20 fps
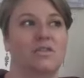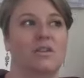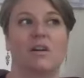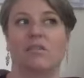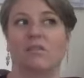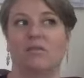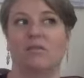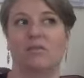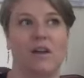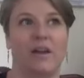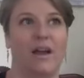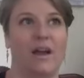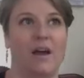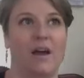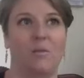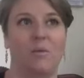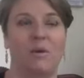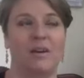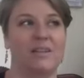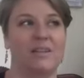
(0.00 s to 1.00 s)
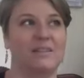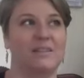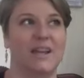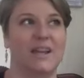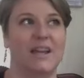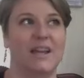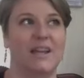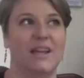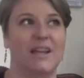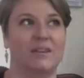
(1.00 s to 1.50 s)
like, I want to
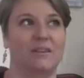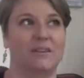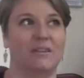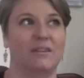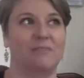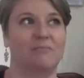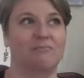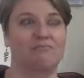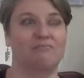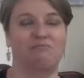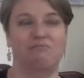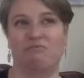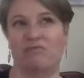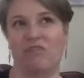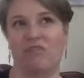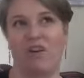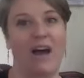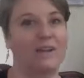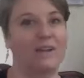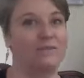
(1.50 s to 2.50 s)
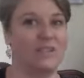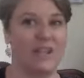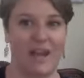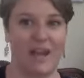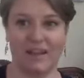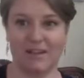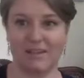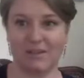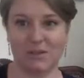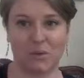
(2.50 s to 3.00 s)
say 5
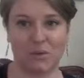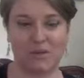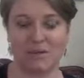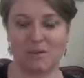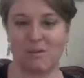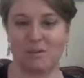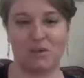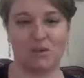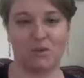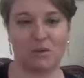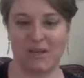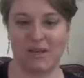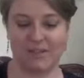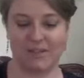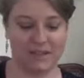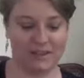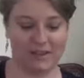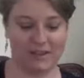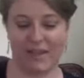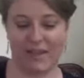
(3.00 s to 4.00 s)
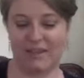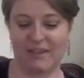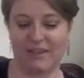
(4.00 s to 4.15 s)
days or something crazy like